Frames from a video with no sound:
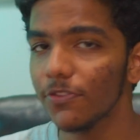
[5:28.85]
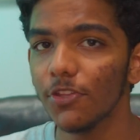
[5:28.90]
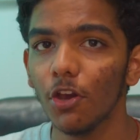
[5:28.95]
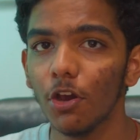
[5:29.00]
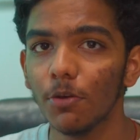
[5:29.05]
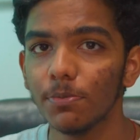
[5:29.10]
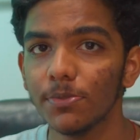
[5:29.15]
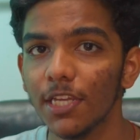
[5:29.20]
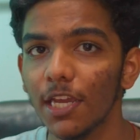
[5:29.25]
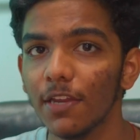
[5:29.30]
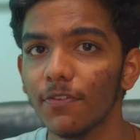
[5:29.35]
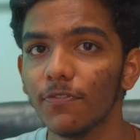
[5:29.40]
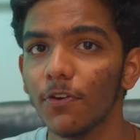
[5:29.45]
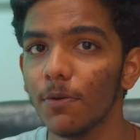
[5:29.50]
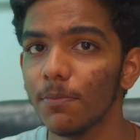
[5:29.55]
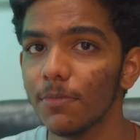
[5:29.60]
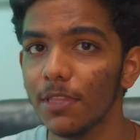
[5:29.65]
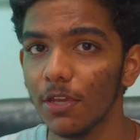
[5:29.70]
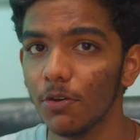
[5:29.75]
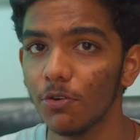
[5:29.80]
the object
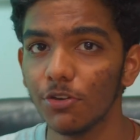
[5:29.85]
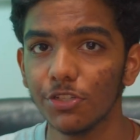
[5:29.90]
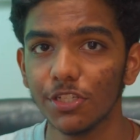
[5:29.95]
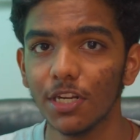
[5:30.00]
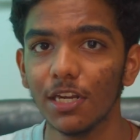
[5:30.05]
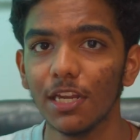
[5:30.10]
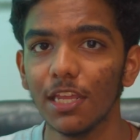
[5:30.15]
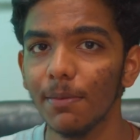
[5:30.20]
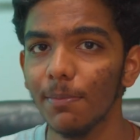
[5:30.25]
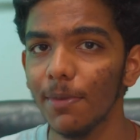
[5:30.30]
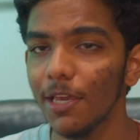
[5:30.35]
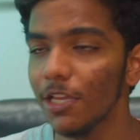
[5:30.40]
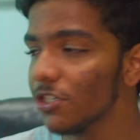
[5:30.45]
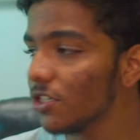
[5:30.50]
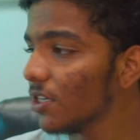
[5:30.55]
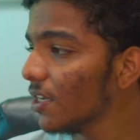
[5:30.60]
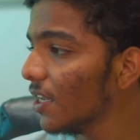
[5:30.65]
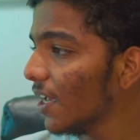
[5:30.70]
from the original image